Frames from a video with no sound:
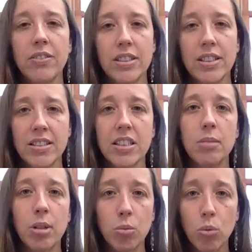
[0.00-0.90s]
If it tends
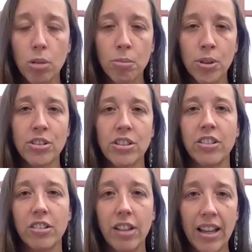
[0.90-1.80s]
to be warmer,
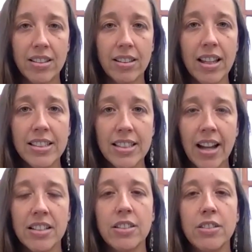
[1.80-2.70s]
deer are less
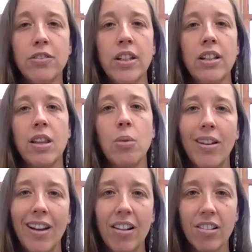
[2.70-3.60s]
active, they
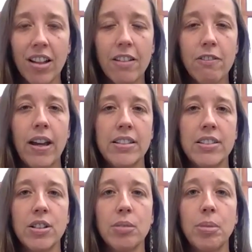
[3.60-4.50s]
wear out a lot
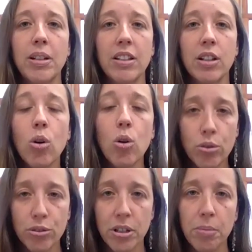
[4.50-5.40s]
faster, but in the
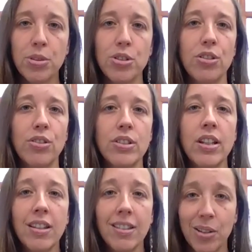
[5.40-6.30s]
colder temperatures,
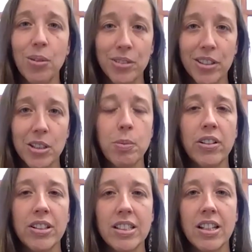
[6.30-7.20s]
like what we're
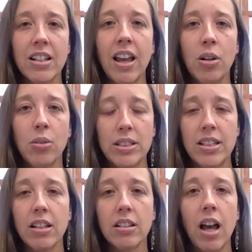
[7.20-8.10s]
experiencing now, we
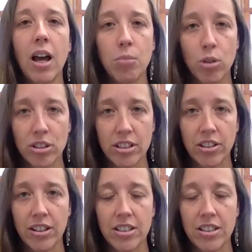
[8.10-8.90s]
see a lot more deer